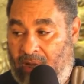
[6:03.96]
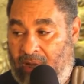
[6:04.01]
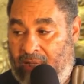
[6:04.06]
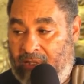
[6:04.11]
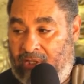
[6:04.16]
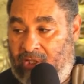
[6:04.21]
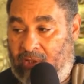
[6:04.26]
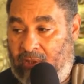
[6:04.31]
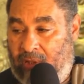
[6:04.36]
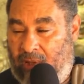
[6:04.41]

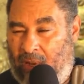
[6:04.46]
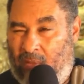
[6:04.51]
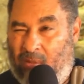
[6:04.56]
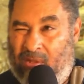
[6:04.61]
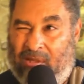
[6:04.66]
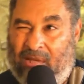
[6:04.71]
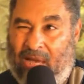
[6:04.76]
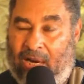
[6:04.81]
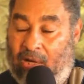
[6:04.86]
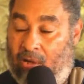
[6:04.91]

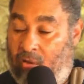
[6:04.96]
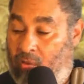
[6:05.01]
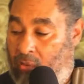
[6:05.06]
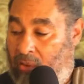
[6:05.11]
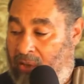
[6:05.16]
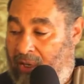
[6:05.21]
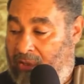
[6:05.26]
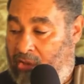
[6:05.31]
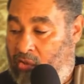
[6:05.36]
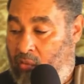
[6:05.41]
What is that?
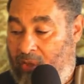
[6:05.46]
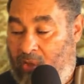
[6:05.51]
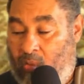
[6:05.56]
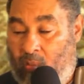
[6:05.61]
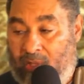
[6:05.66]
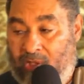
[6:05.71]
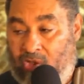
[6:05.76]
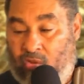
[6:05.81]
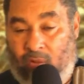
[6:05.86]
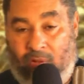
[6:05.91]
Luke
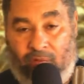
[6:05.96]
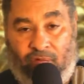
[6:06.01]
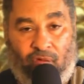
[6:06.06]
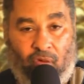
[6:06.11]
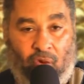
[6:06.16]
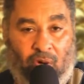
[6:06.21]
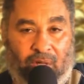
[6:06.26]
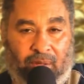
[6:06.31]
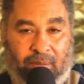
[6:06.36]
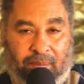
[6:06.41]

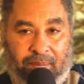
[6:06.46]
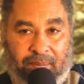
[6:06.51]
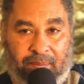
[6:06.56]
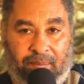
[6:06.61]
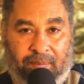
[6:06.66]
21:24.